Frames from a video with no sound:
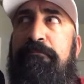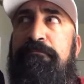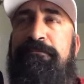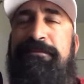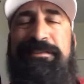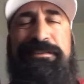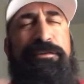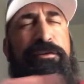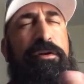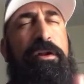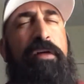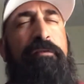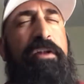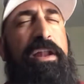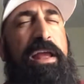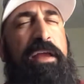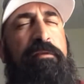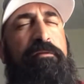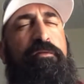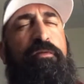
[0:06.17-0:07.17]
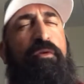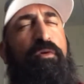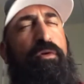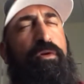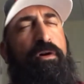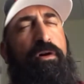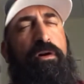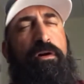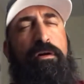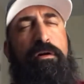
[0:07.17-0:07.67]
Still don't have a name
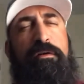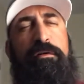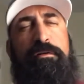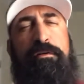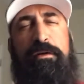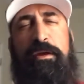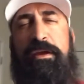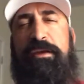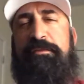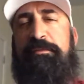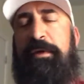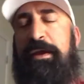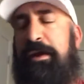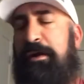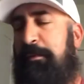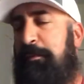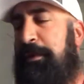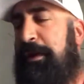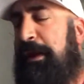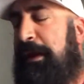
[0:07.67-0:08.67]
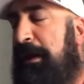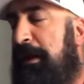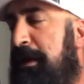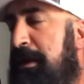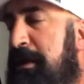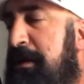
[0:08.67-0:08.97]
for, I guess, my company.